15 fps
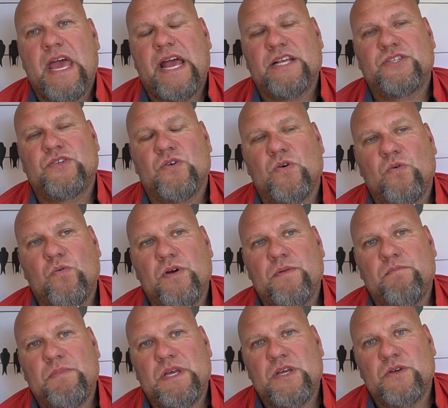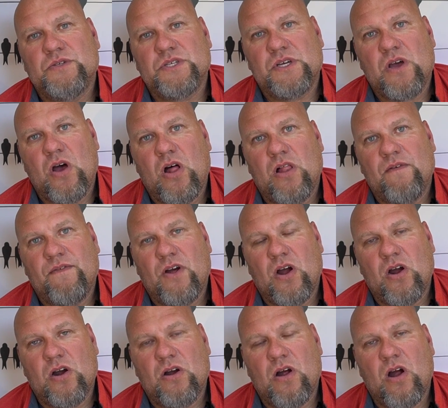and so it wouldn't be using all of
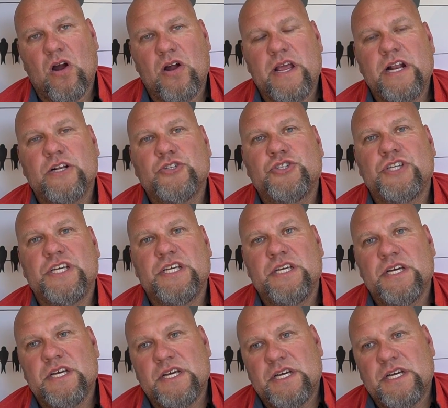our, our energy